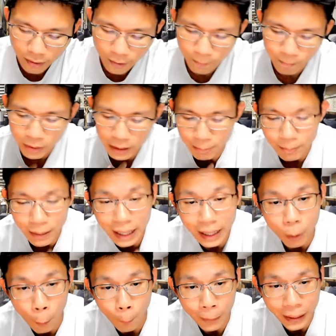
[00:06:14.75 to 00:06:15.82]
in my
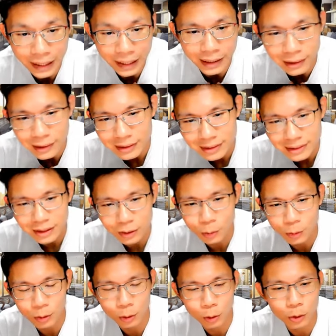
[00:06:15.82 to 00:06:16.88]
opinion, this
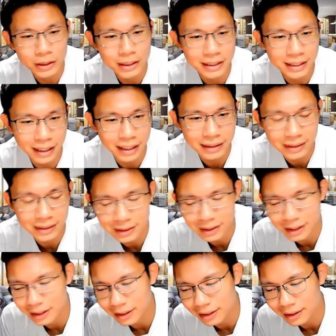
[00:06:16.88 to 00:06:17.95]
looks nicer
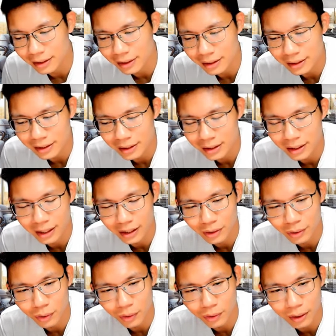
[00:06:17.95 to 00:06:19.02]
than
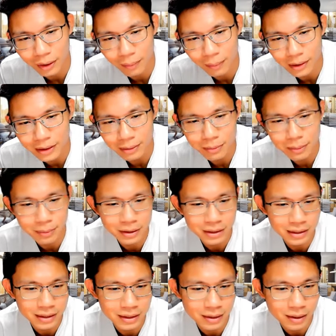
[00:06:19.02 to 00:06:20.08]
Lentoria, but some people
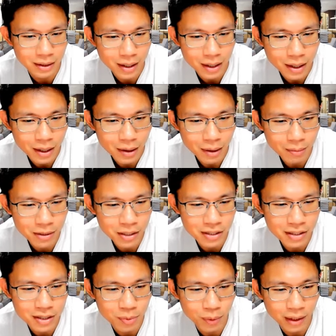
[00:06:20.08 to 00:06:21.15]
maybe they
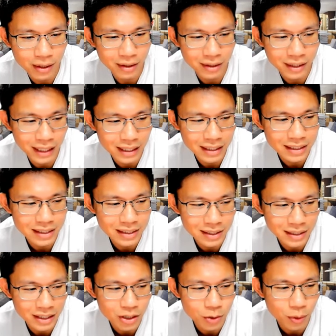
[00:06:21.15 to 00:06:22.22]
just want they
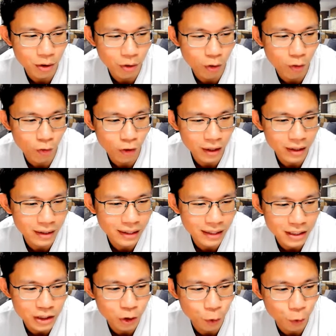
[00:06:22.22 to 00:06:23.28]
just want to go for the
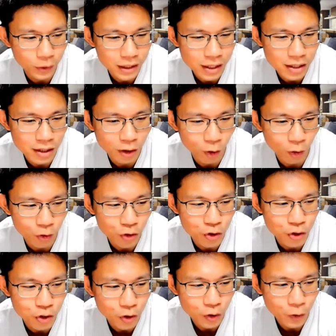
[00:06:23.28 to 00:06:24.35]
next newest
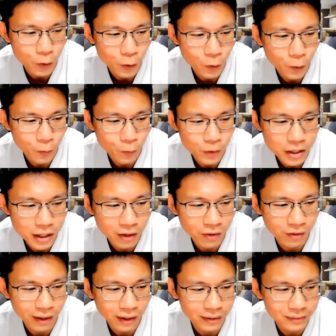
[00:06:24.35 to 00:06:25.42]
launch, which kind of like,